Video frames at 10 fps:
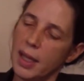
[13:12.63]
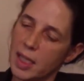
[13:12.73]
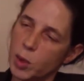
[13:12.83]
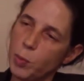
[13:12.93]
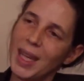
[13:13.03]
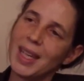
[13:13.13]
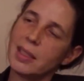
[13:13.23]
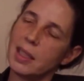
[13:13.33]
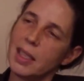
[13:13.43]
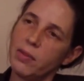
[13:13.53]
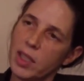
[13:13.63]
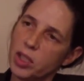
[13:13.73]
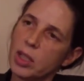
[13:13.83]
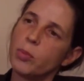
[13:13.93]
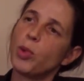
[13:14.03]
expands the
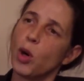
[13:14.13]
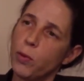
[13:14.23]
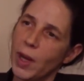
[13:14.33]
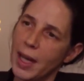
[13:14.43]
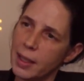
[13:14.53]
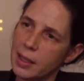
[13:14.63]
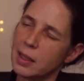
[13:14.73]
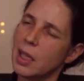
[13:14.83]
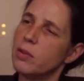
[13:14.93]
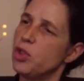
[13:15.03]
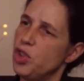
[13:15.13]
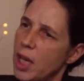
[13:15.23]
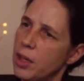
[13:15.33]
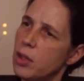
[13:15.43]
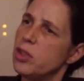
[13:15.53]
definition of profiling to cover
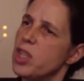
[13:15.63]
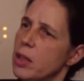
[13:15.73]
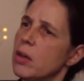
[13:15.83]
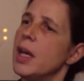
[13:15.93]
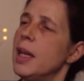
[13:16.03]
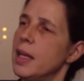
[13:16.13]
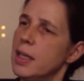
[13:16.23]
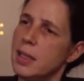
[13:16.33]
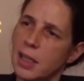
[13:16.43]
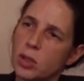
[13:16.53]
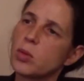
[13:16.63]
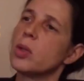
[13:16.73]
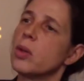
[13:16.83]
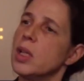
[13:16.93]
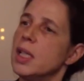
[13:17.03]
gender, gender identity,
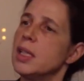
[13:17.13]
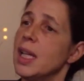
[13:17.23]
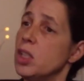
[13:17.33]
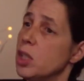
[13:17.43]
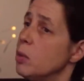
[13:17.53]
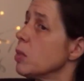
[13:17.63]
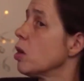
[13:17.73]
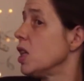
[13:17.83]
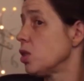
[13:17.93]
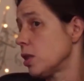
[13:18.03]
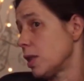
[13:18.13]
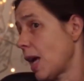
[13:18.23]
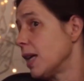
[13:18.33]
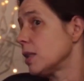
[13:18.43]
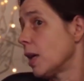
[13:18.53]
sexual orientation, immigration
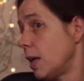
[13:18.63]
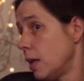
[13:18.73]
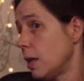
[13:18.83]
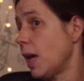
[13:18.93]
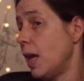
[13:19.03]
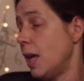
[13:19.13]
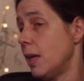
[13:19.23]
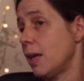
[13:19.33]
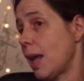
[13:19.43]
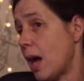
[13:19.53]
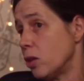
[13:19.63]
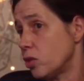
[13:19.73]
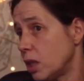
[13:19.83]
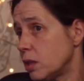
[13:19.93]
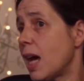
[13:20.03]
status, and
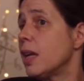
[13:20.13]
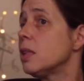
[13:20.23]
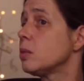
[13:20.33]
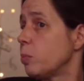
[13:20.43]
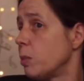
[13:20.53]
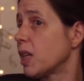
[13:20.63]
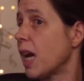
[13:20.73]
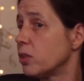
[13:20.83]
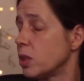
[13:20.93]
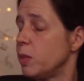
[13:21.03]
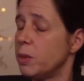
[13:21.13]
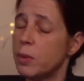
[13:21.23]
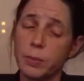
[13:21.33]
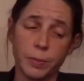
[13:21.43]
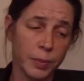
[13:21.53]
housing status, public housing
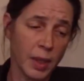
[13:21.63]
people.